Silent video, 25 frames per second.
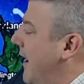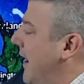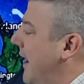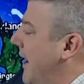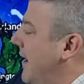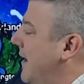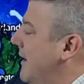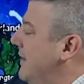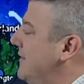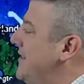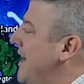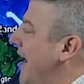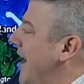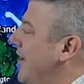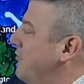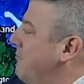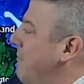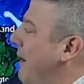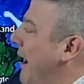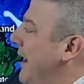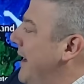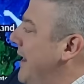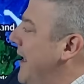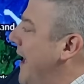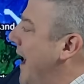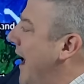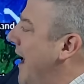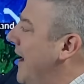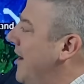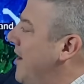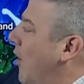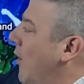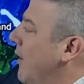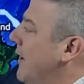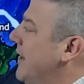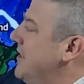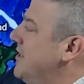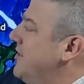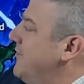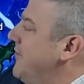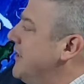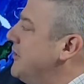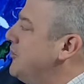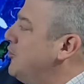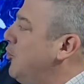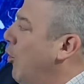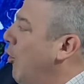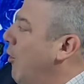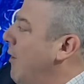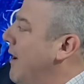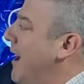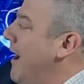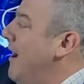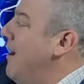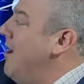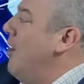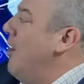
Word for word: uh, Tasmania and going into Victoria,